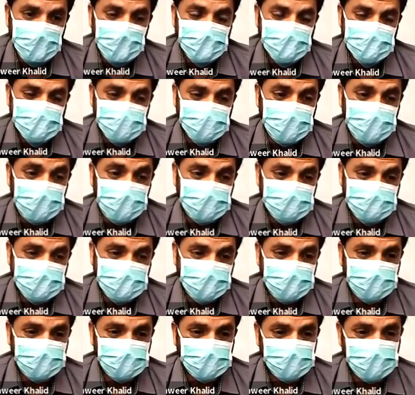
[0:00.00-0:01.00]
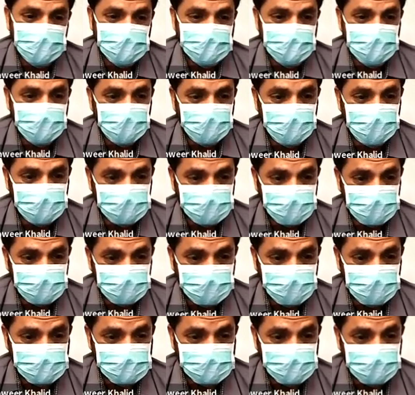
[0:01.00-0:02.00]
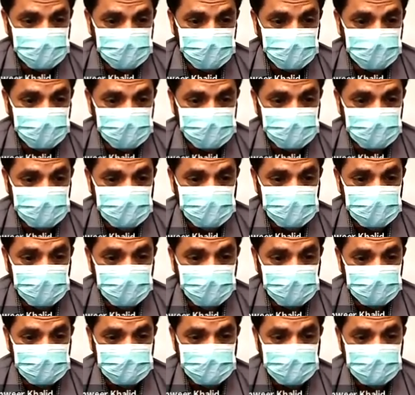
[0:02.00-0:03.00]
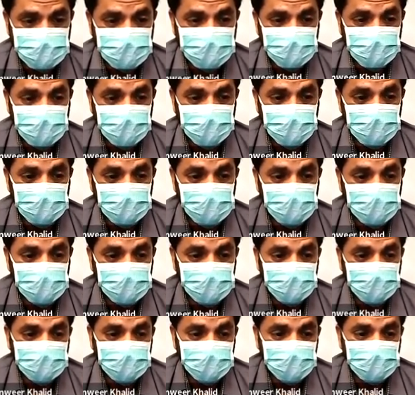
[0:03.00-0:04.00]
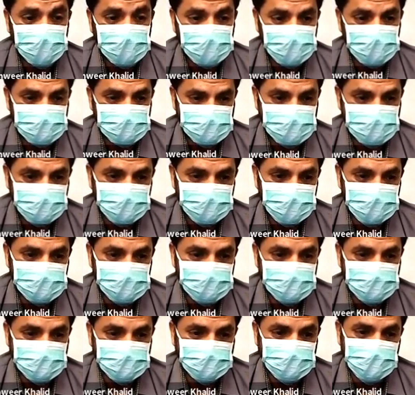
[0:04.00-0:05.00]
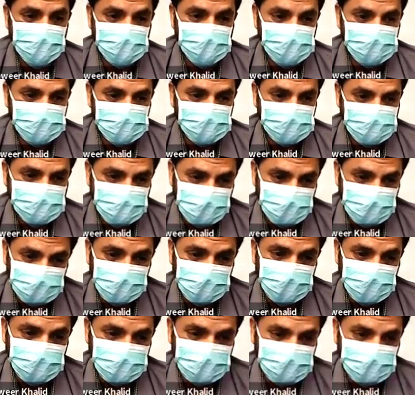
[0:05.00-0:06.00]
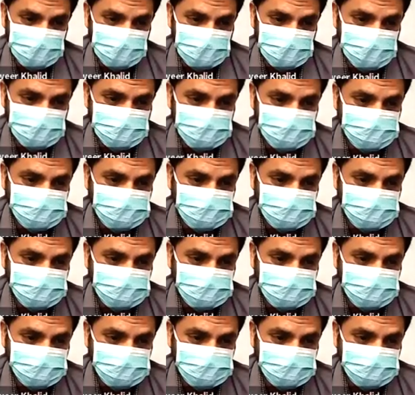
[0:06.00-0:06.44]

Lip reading: Somatostatin is another agent, that is a somatostatin analog. It can also be used second line agent.